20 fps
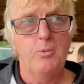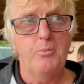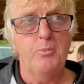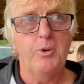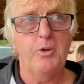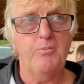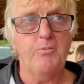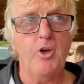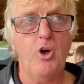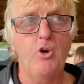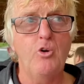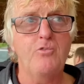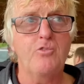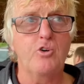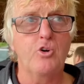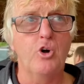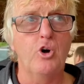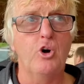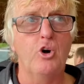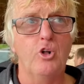But
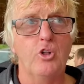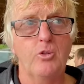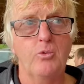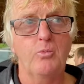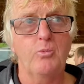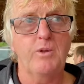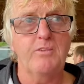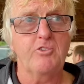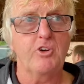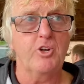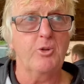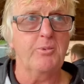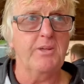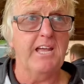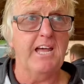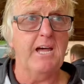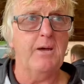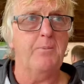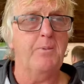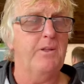overall, we've got to be
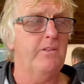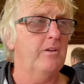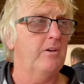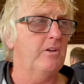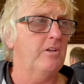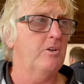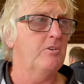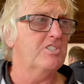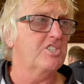happy that you know,